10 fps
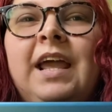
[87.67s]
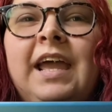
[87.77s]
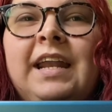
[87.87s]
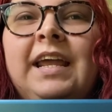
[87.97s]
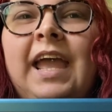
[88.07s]

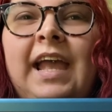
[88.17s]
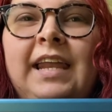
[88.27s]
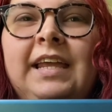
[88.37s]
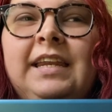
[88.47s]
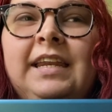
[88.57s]
and
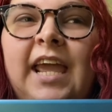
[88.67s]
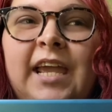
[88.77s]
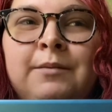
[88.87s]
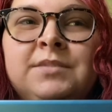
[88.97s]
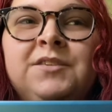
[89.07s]
Akkadian
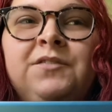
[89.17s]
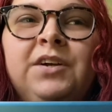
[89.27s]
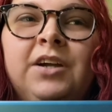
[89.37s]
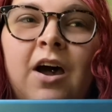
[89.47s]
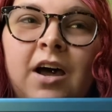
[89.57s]
names for
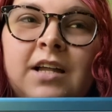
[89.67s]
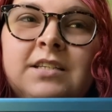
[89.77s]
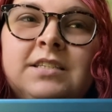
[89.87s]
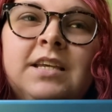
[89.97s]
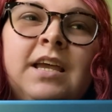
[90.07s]

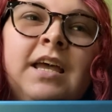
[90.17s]
gods,